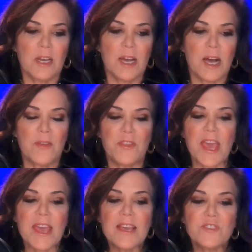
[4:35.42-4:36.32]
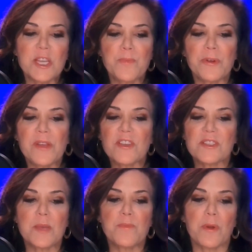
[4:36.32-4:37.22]
The AFT
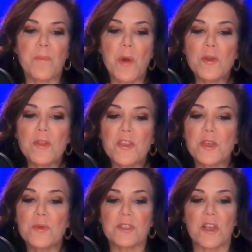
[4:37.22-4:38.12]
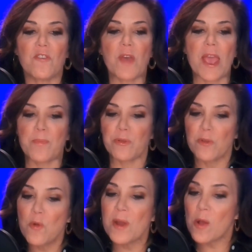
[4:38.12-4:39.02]
previously promoted the use of a
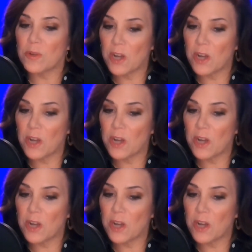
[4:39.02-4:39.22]
pronoun